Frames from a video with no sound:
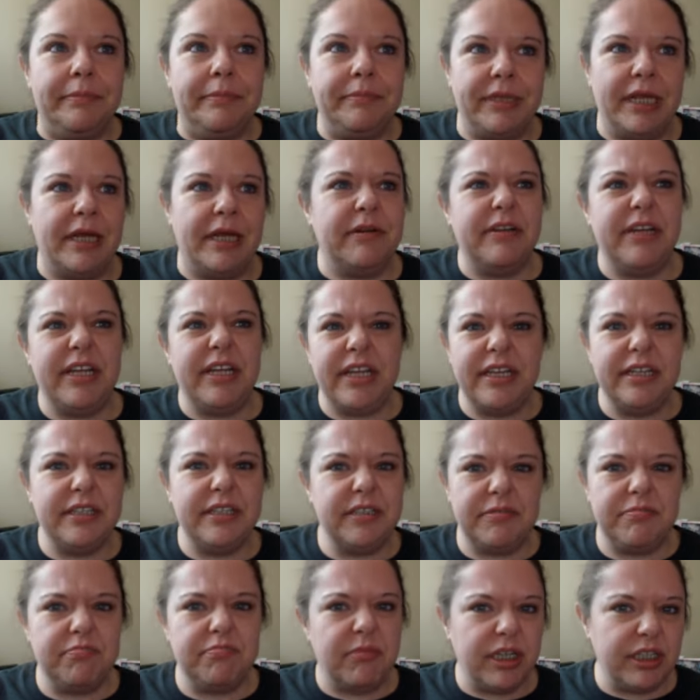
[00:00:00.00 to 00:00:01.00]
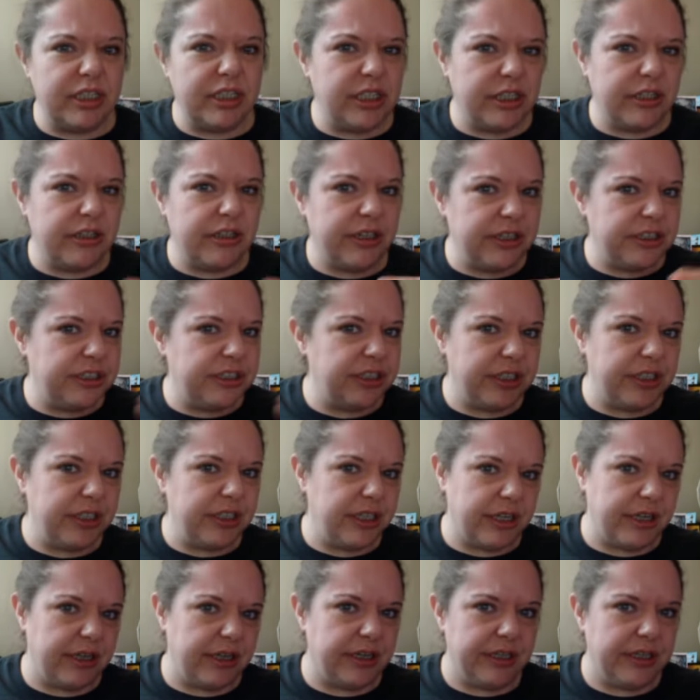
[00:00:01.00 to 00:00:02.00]
Nowadays, my generation and
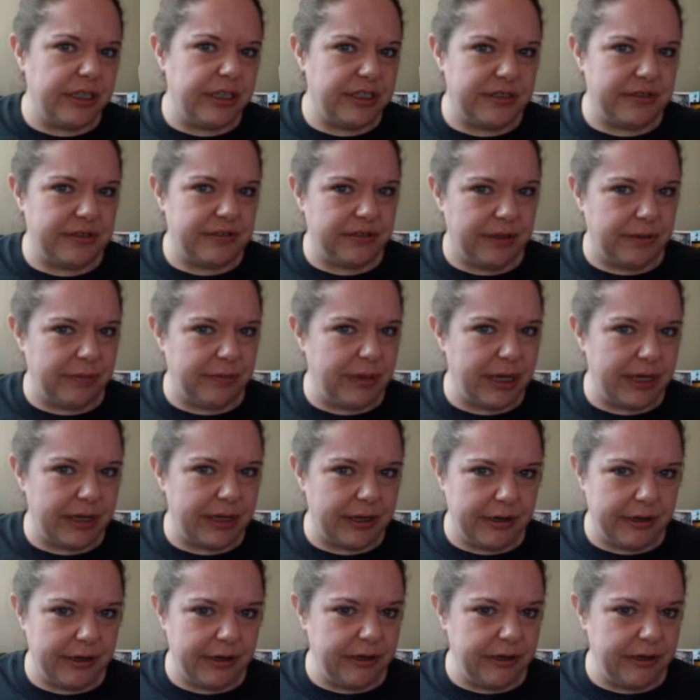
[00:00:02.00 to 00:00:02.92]
younger doesn't really matter.